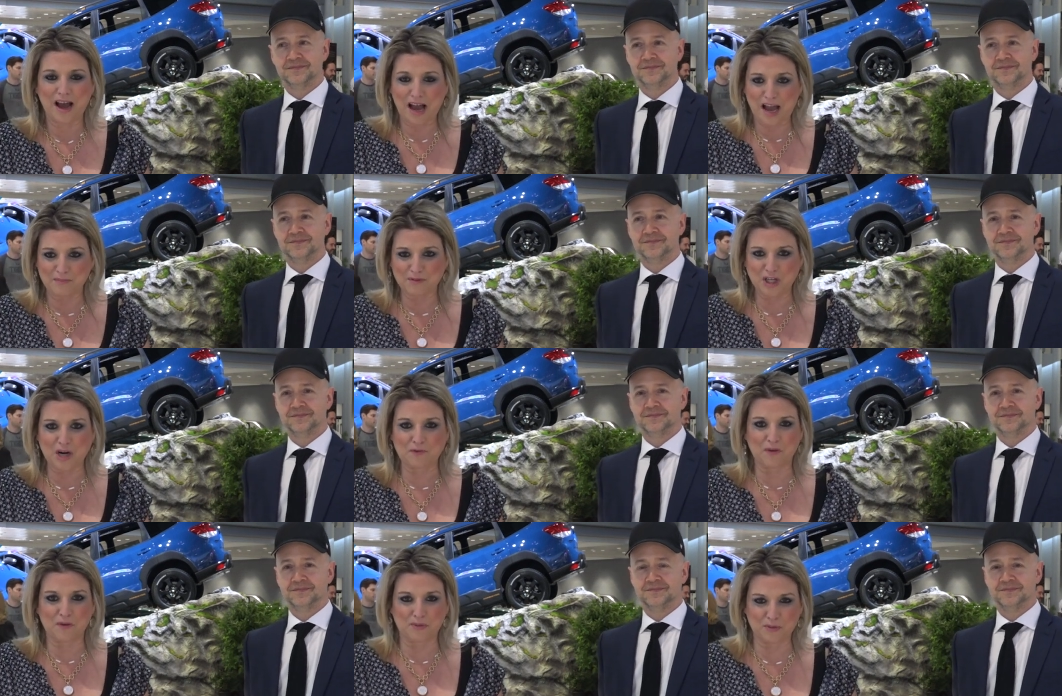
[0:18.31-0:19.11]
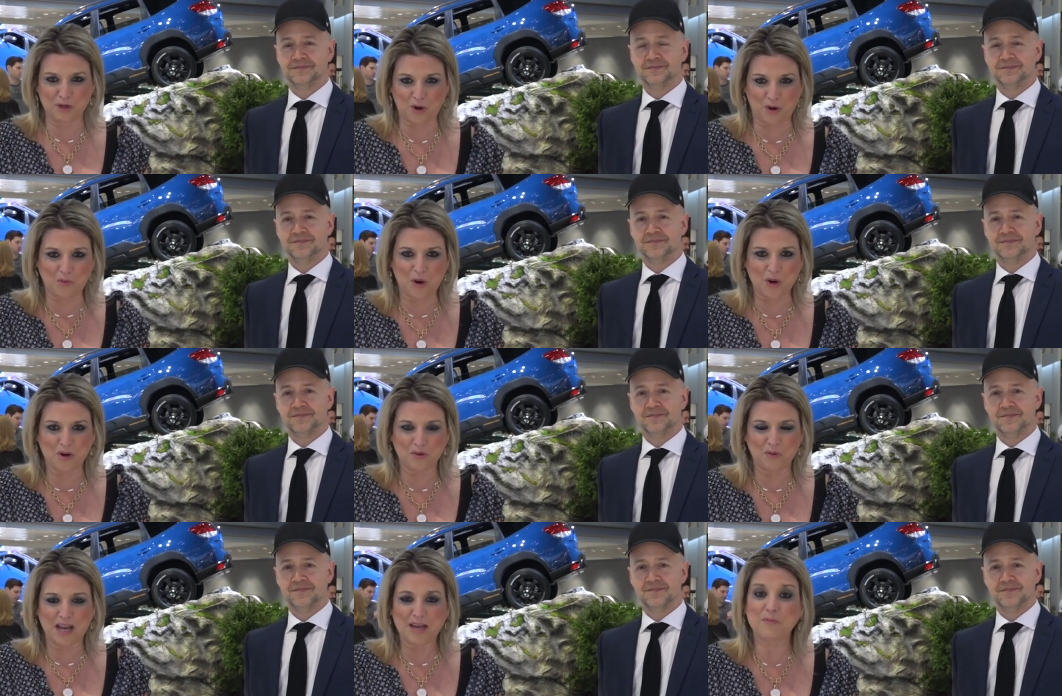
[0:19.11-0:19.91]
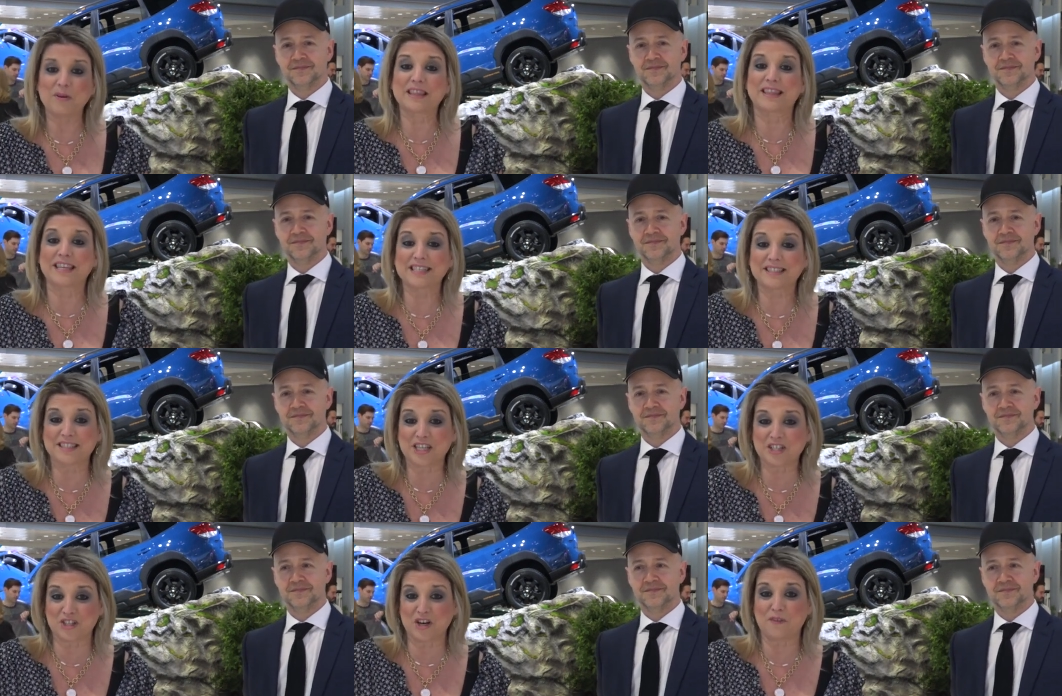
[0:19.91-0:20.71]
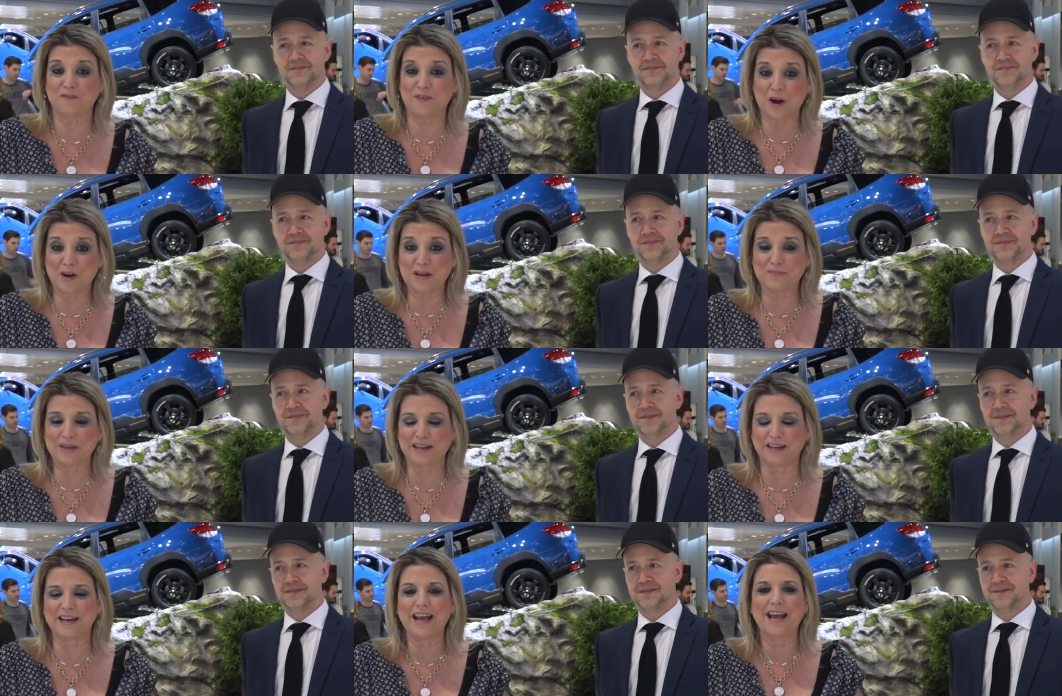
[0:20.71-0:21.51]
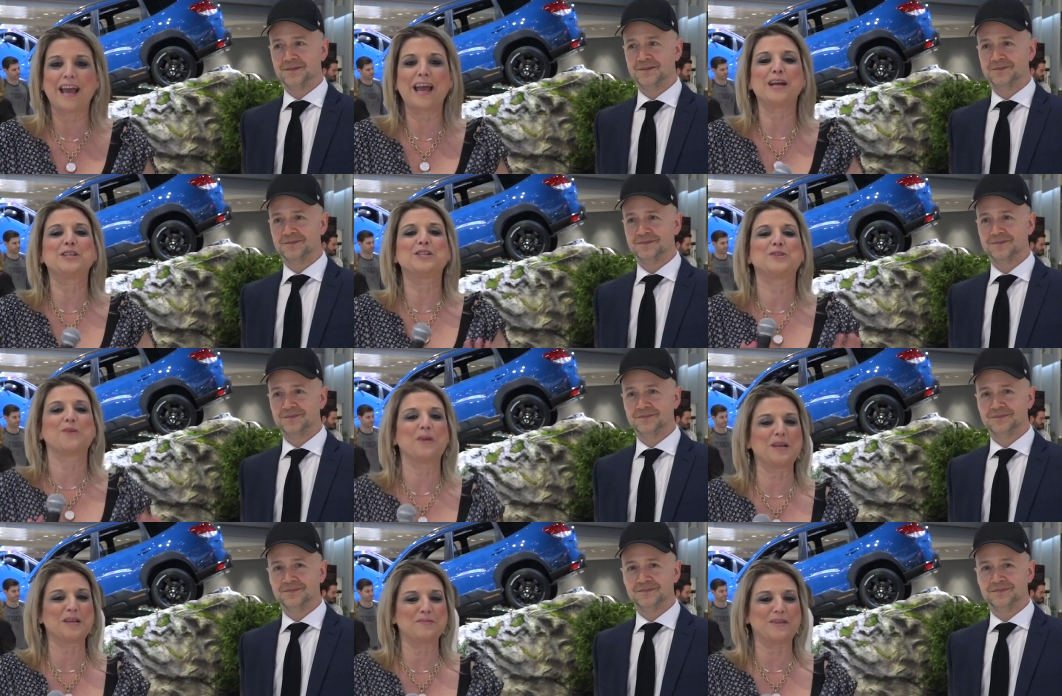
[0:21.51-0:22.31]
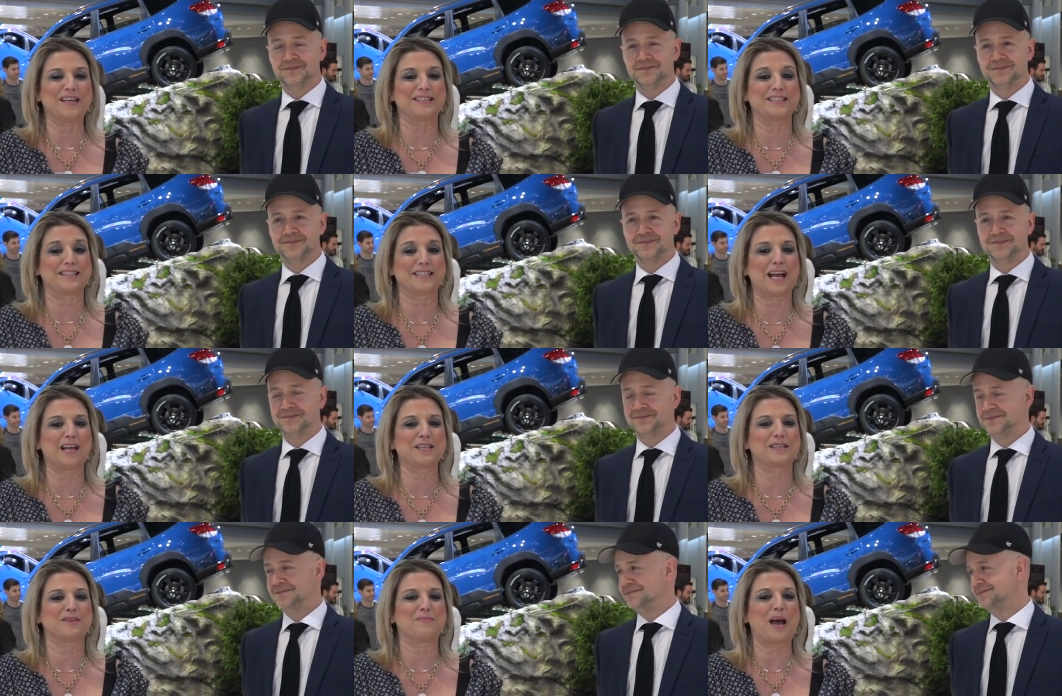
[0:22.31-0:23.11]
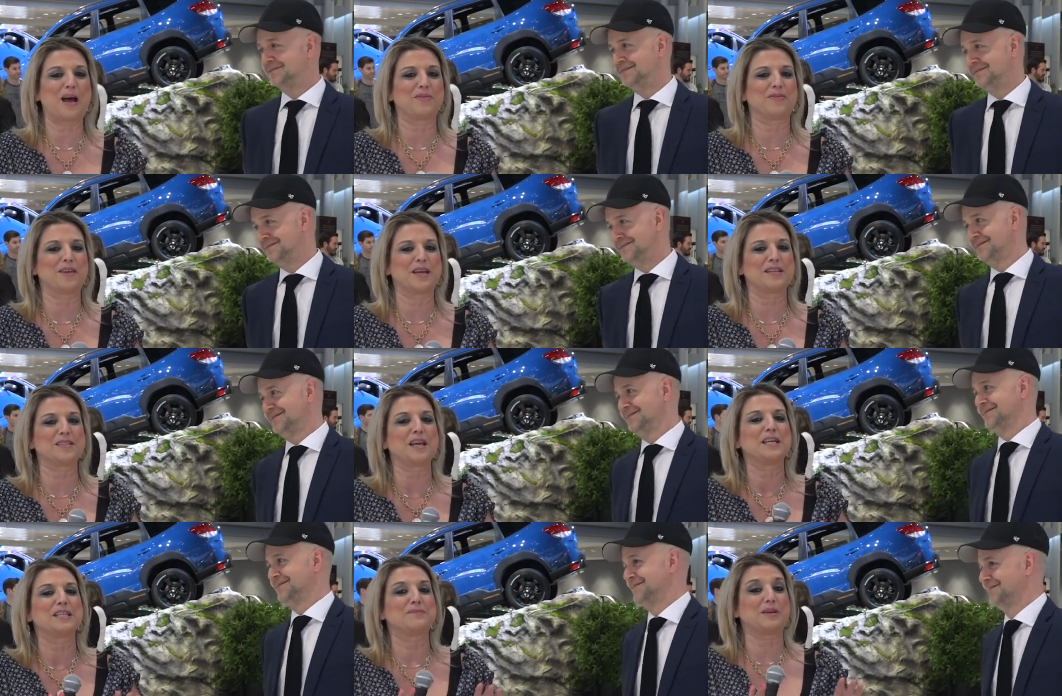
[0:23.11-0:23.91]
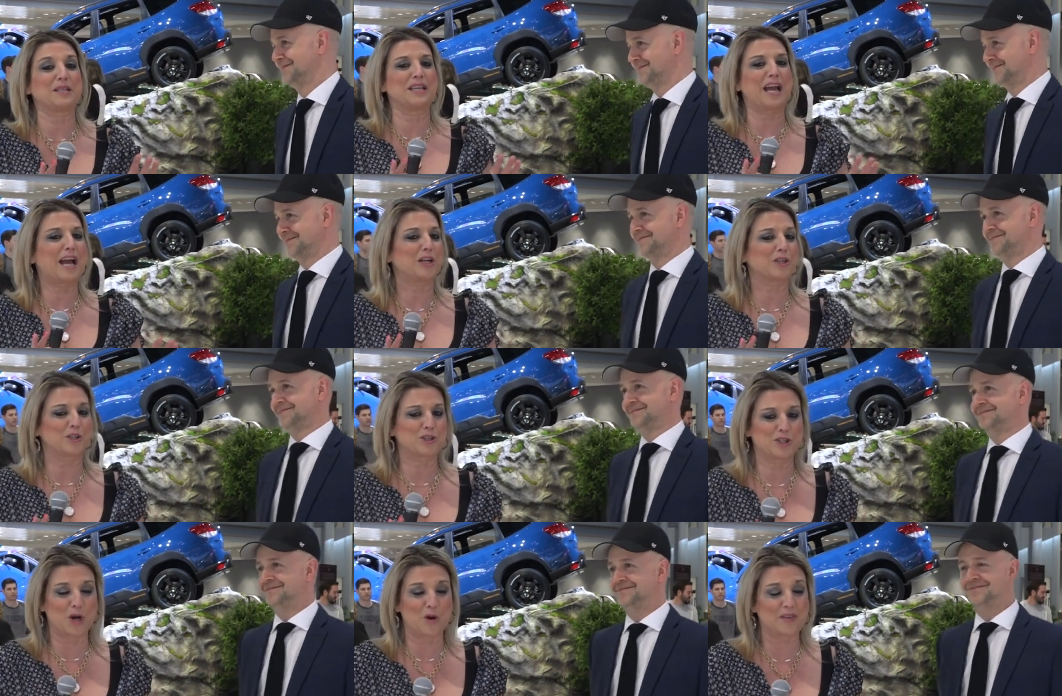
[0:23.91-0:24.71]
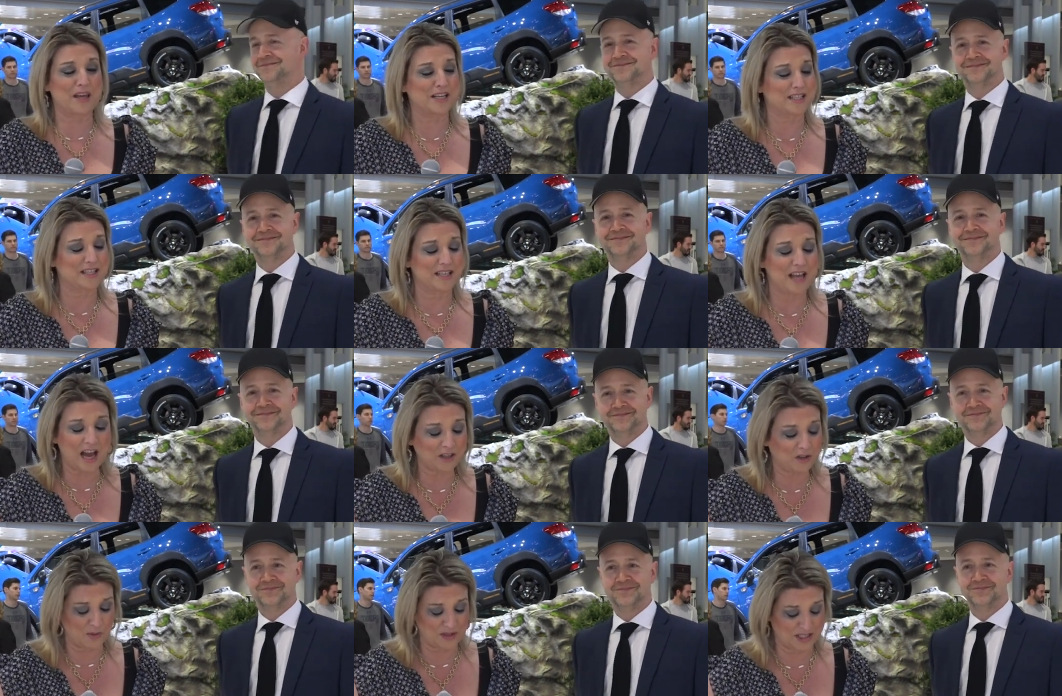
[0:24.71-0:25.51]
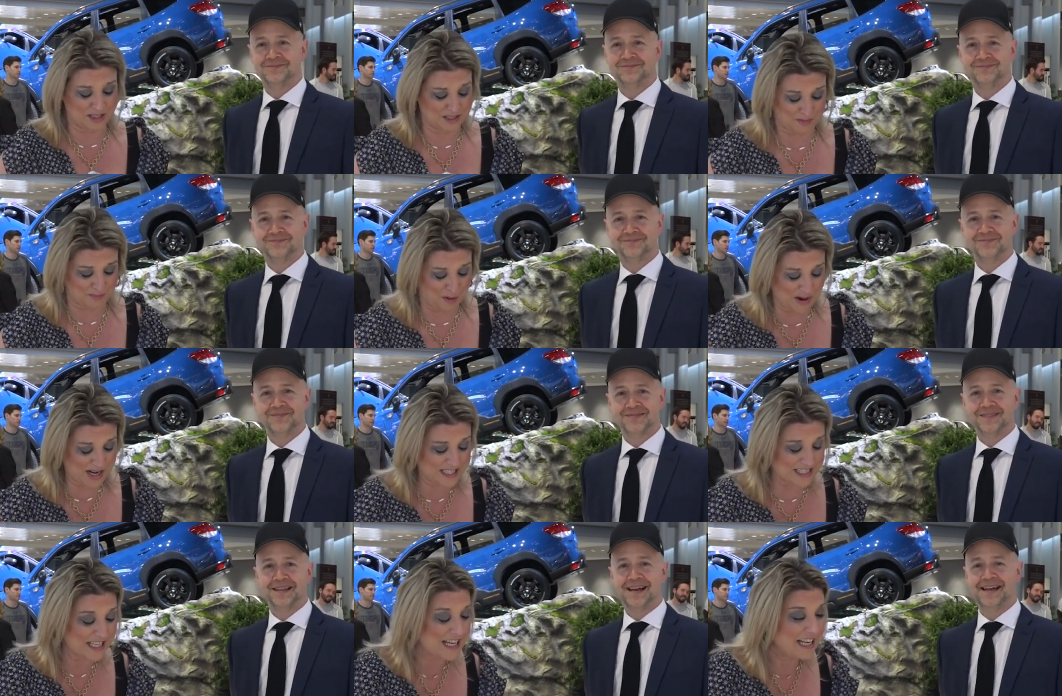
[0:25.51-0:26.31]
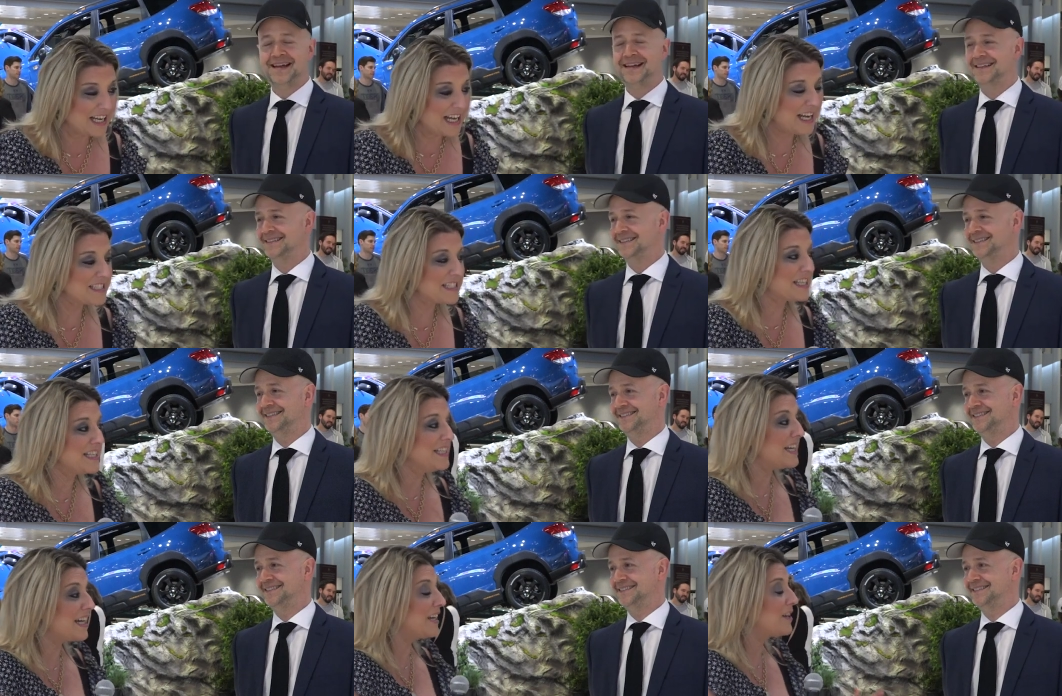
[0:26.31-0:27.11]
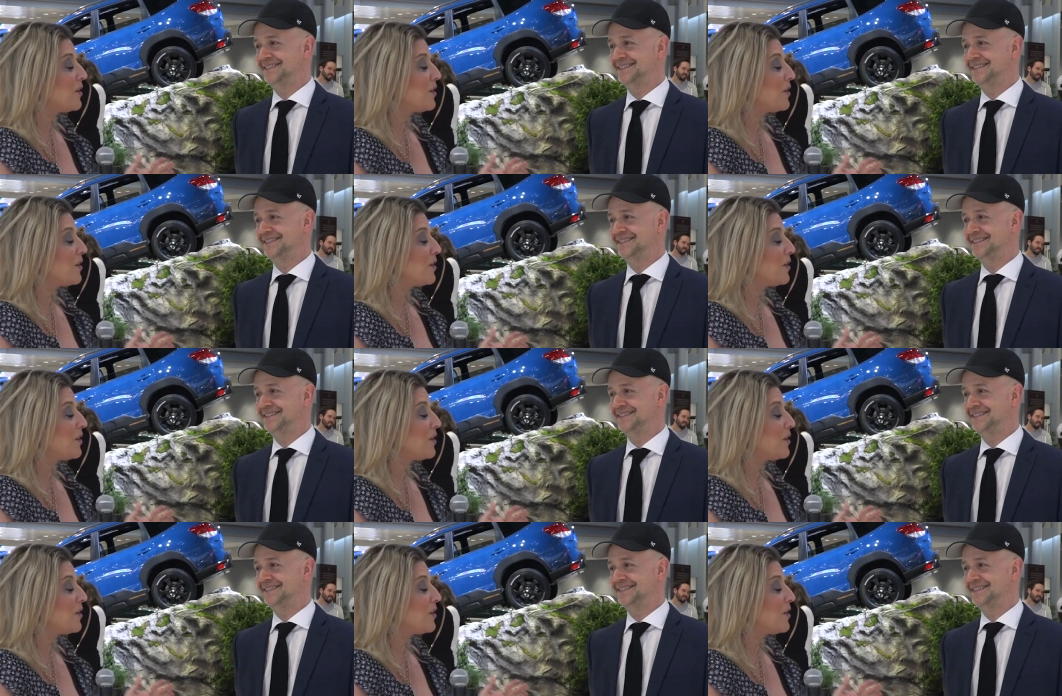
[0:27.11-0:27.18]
Speaker 1: I'm Jennifer from New York Waterway with this edition of Ferry Minute, and joining me to tell us about this spectacular show that is not going to disappoint is Nick